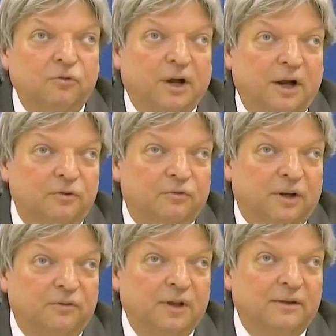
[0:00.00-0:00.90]
to the
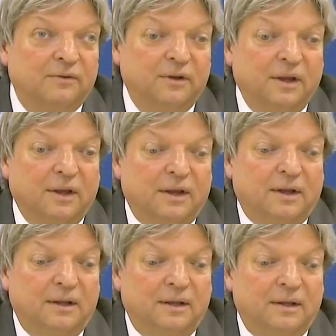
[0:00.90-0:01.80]
countries, that
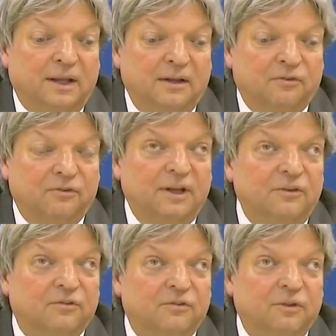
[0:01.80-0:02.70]

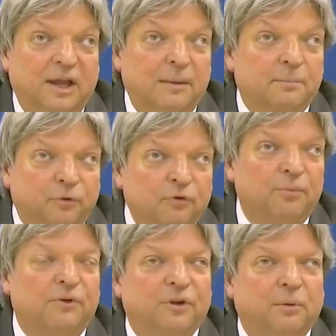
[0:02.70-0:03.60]
these
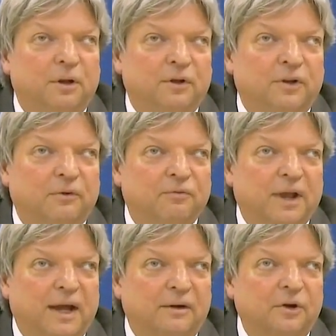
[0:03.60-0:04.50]
improvements in quality of
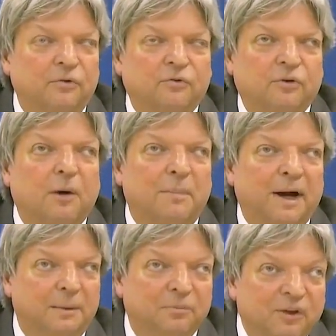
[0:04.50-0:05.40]
care don't
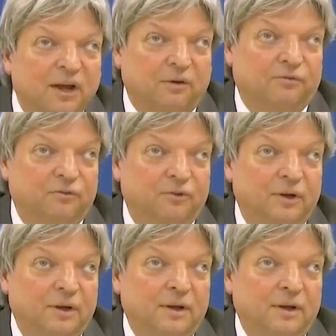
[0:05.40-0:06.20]
come by themselves.